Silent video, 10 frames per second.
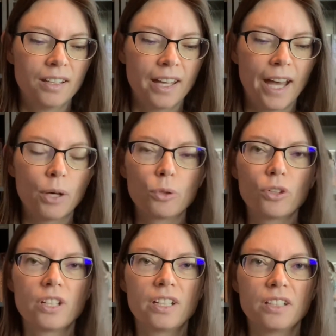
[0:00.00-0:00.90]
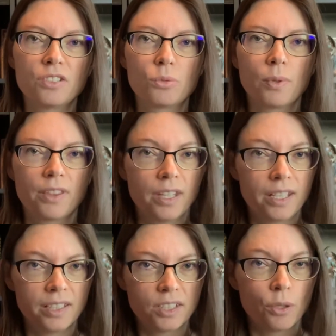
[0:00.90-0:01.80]
how good it is
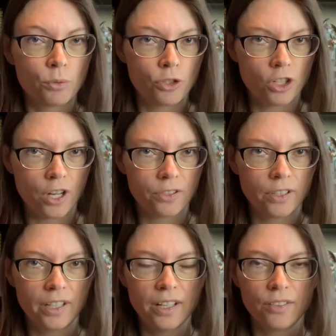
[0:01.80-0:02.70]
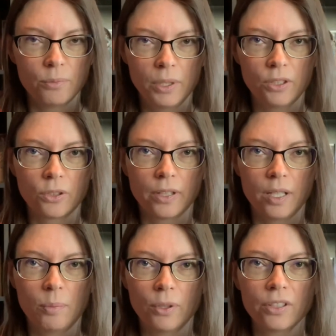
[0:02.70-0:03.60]
within its own genre of middle
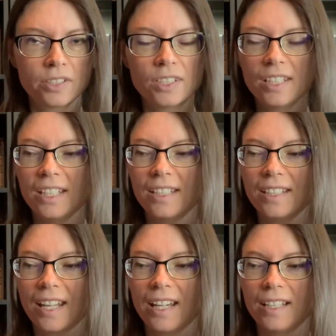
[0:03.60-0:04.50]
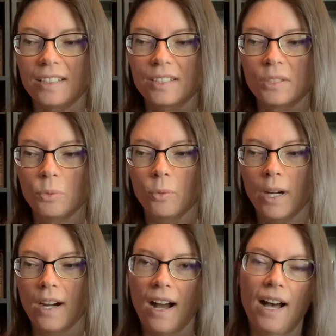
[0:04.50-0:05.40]
grade books. It indicates
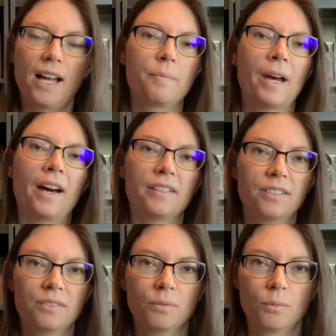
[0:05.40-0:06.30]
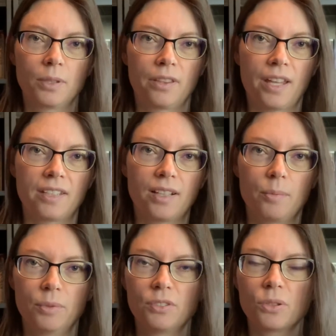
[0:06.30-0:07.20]
where I'm at with that
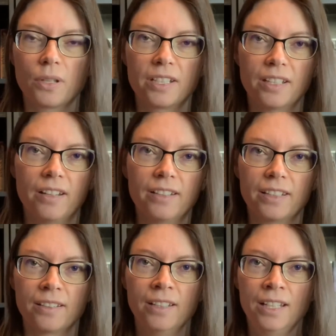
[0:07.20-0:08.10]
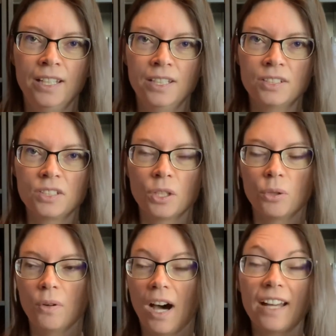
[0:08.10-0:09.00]
type of storytelling.
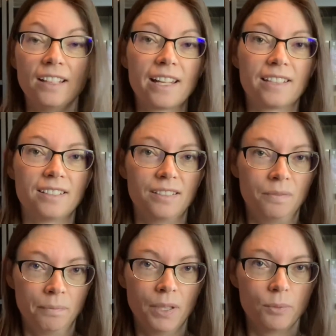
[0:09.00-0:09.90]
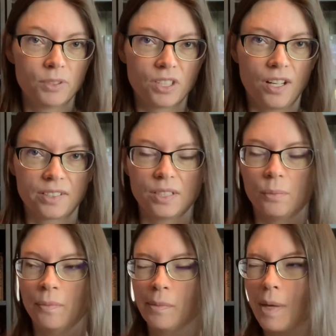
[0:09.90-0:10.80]
So I liked it. It was
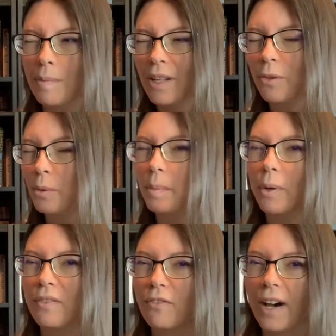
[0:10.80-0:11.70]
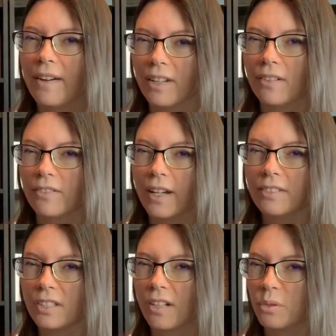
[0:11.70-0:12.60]
awesome. Maybe a 3.5 out of 5
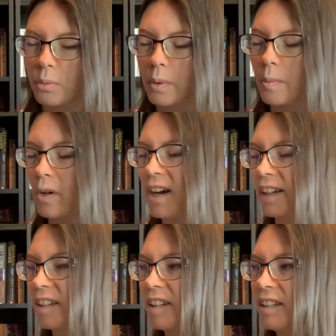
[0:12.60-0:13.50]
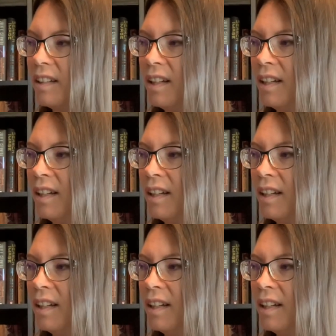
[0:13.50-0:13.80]
stars would be more accurate.